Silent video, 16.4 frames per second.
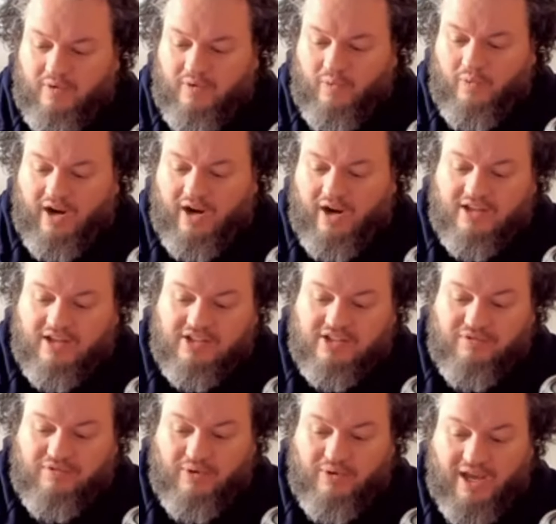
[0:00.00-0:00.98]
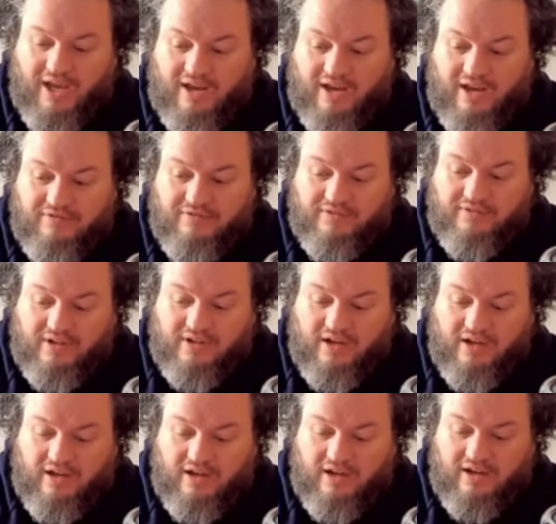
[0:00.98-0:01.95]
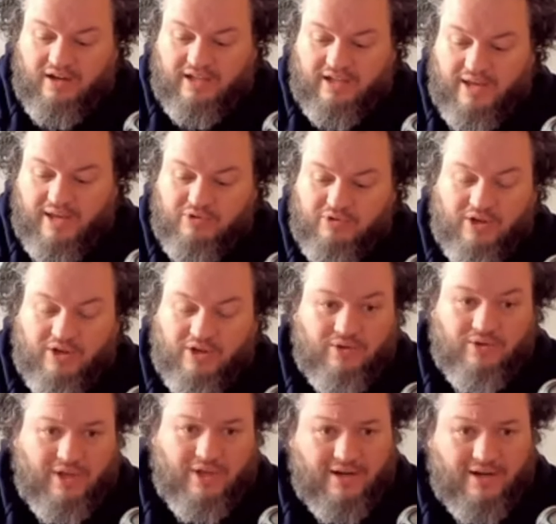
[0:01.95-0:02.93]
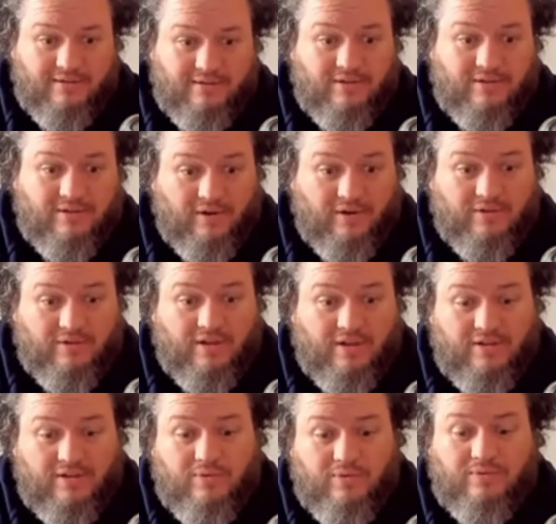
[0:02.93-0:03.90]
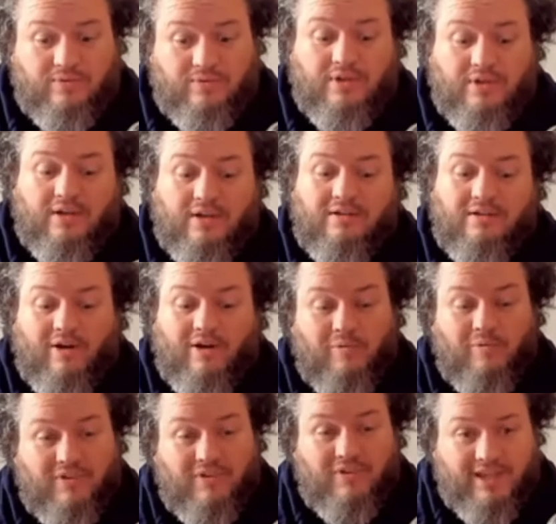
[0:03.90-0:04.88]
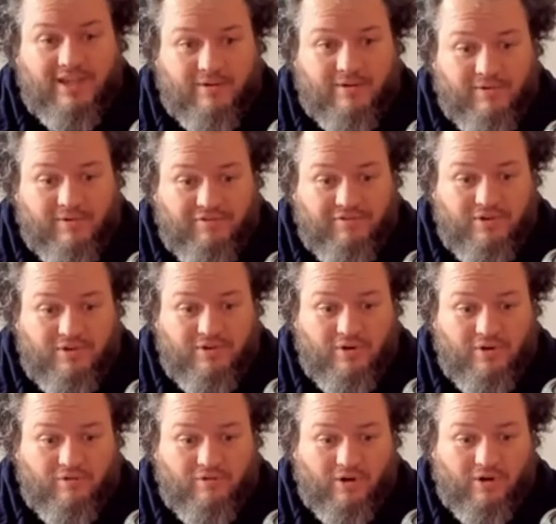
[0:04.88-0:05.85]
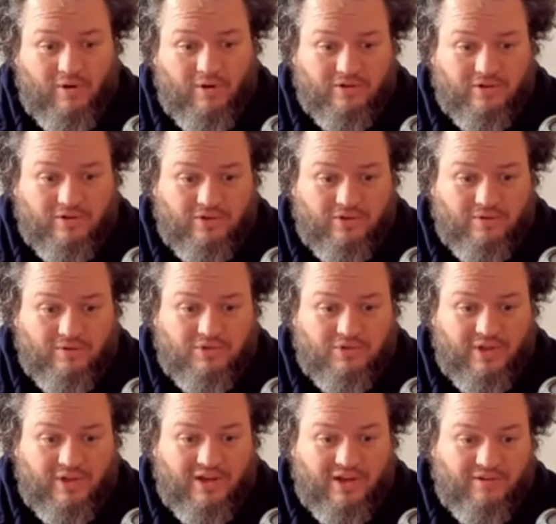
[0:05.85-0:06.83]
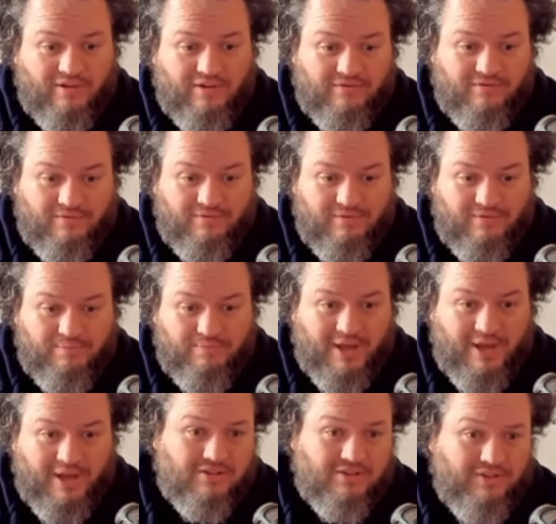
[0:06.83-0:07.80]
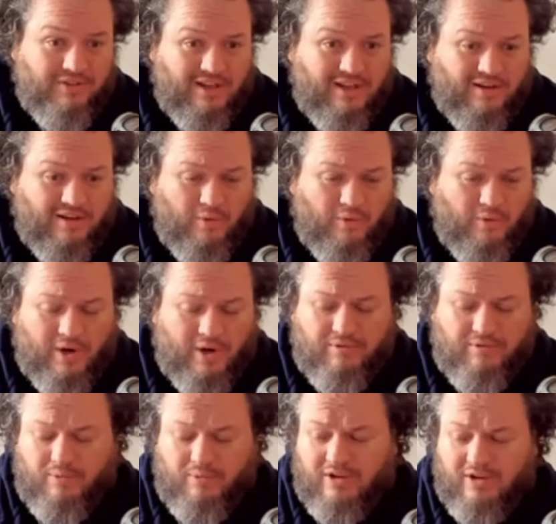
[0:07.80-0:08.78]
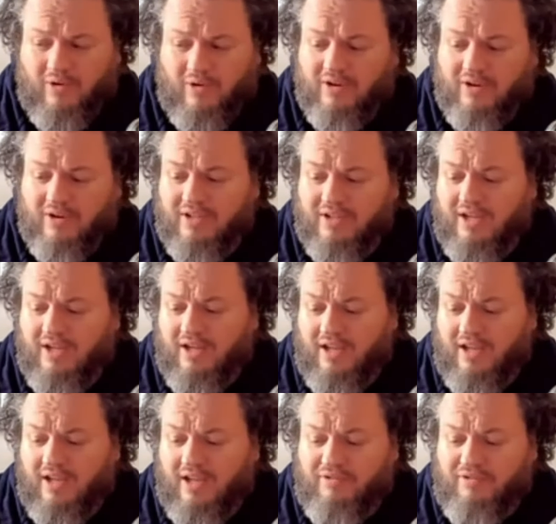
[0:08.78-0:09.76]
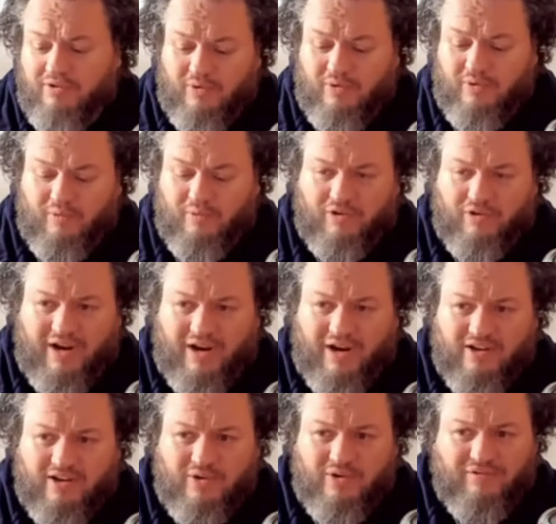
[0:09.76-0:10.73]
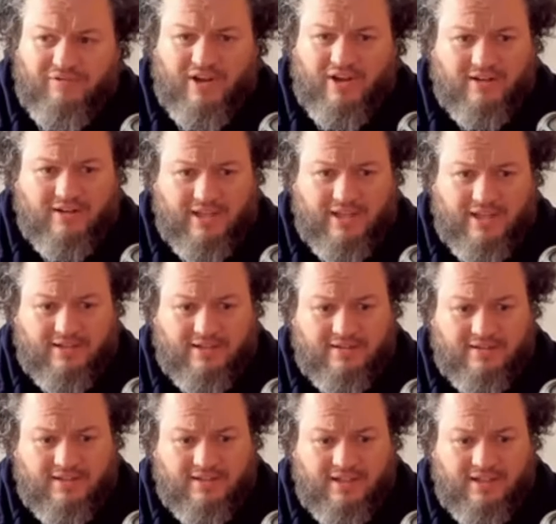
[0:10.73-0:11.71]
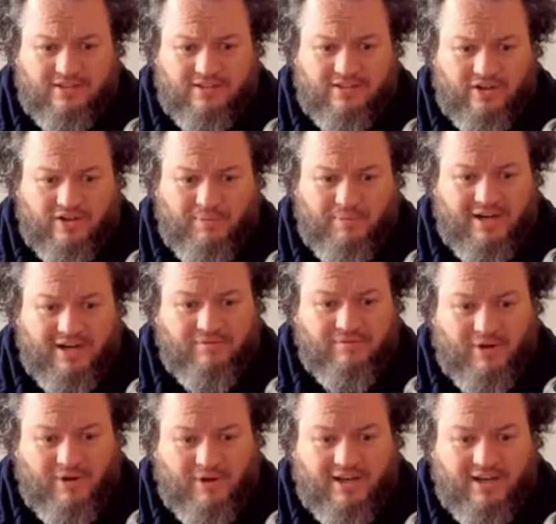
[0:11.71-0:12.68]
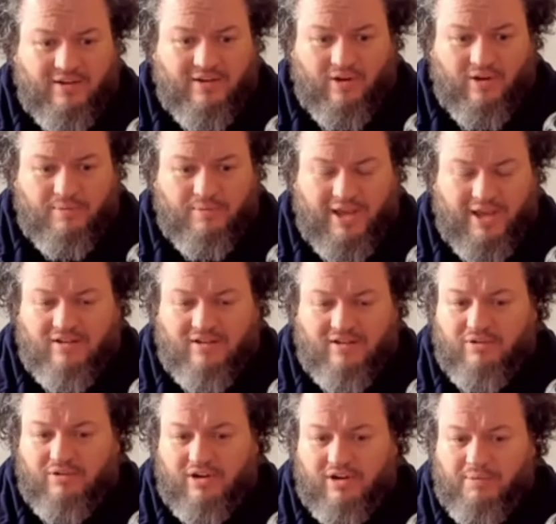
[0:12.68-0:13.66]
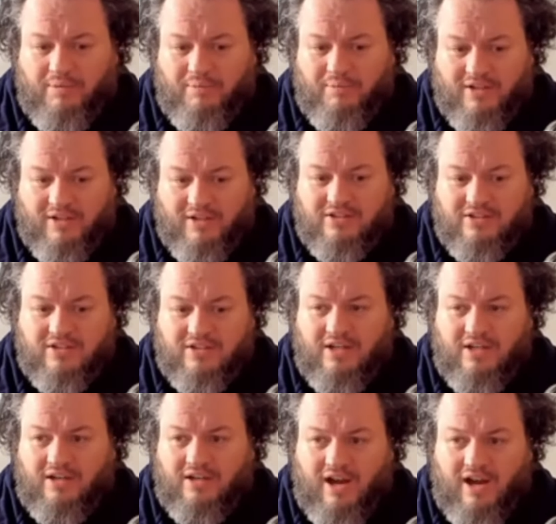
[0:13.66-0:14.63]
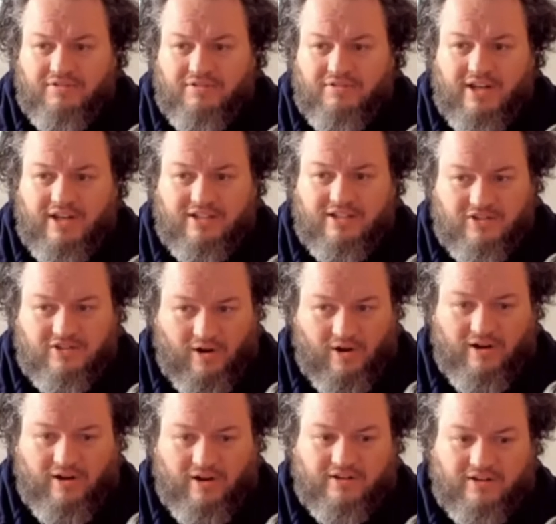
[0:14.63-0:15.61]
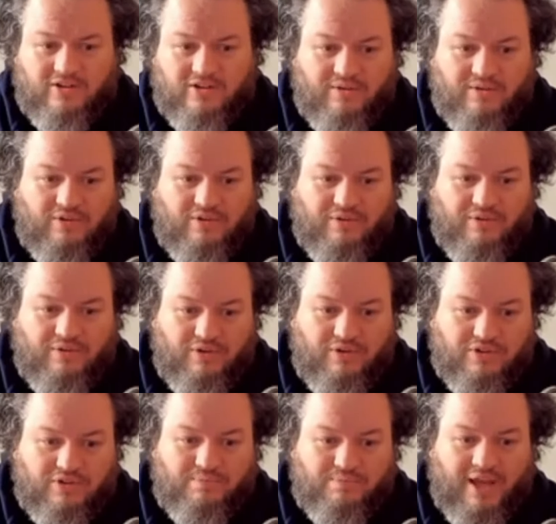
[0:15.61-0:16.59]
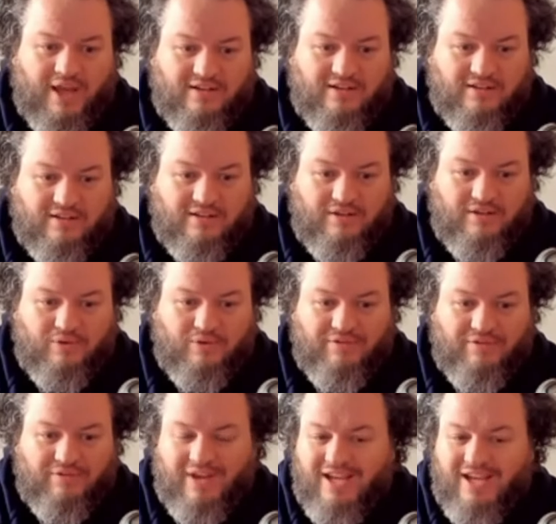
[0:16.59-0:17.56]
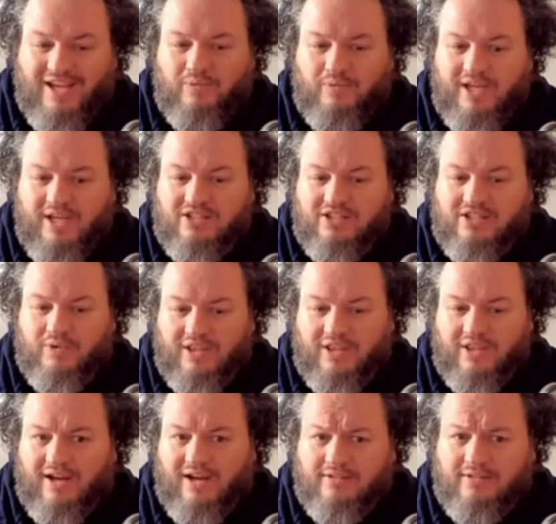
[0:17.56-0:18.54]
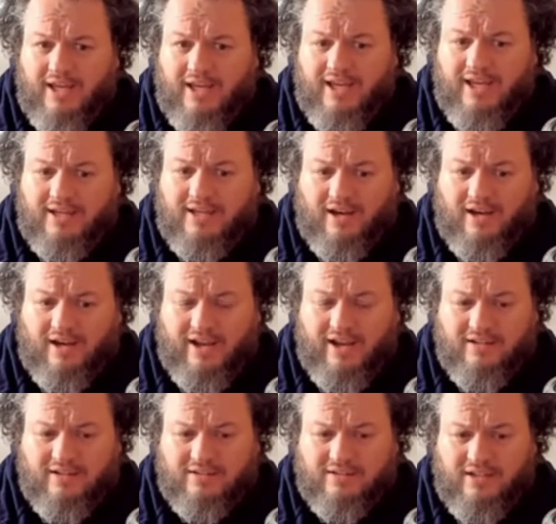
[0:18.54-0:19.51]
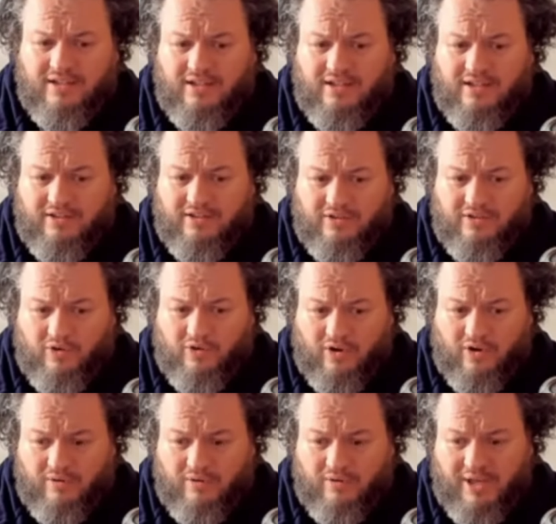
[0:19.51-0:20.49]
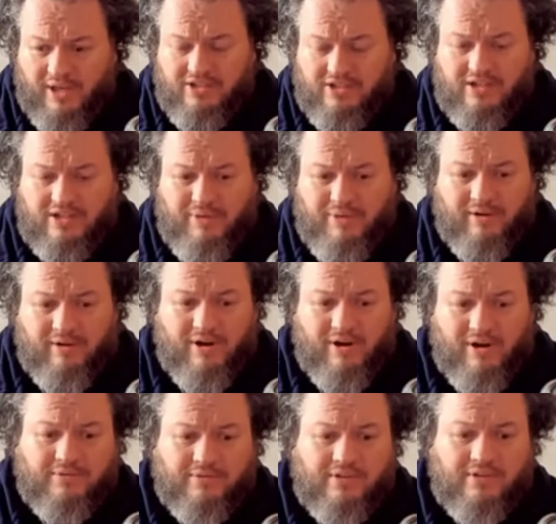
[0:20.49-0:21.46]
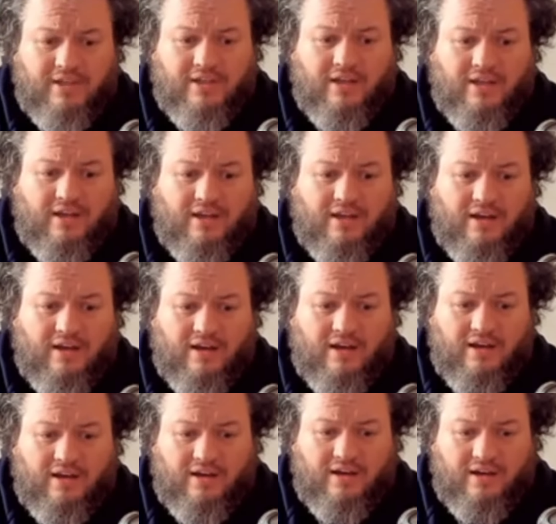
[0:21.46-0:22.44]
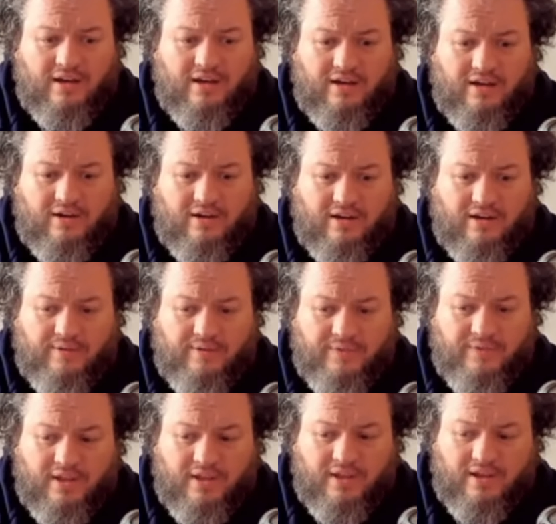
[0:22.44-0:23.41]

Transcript: Whereas if you have a game you sell, you can, you know, you hopefully get revenue over the long term. So you have passive income or whatever you want to call it. If you're doing work for hire, you have none of that. So you might have money on the bank for a couple of months. After that, it's gone. So if you have 8 weeks without a client, you're basically bankrupt. And